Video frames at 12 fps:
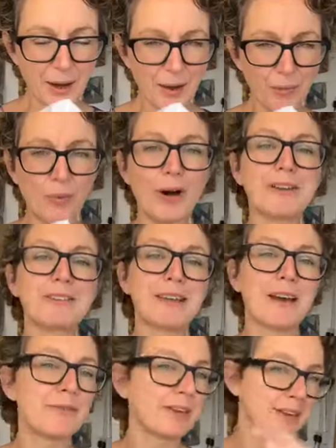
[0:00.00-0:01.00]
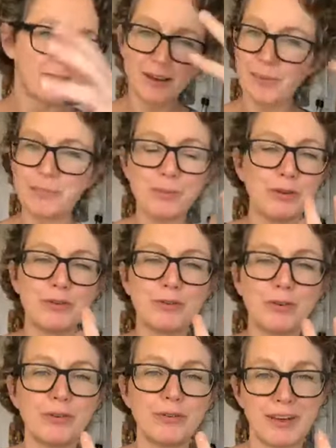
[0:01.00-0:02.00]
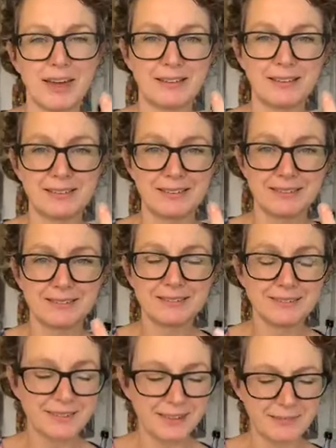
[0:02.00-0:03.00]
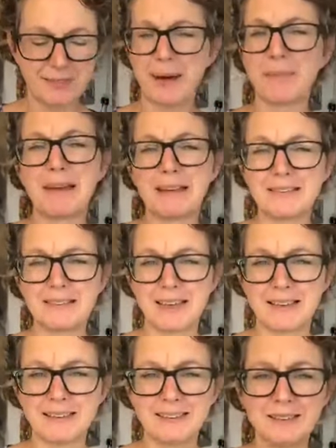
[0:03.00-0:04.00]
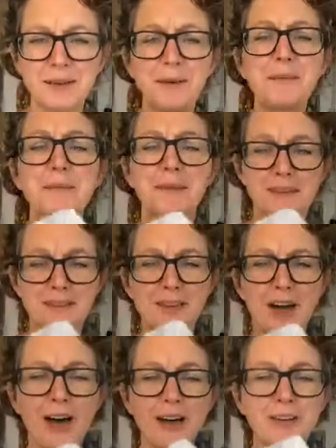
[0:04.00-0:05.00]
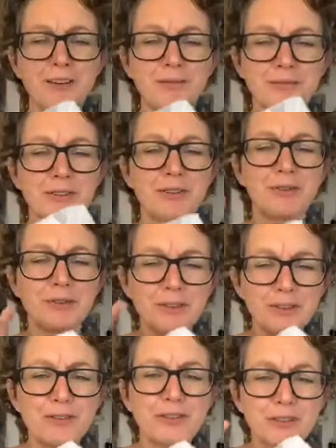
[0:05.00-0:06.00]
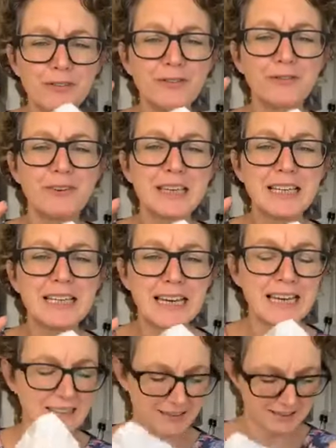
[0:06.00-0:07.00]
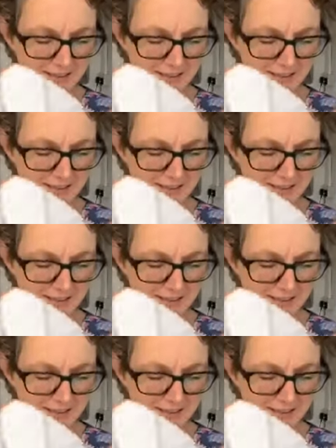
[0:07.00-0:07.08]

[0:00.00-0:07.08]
whilst having a beautiful face, if that makes sense. It's kind of, you can feel it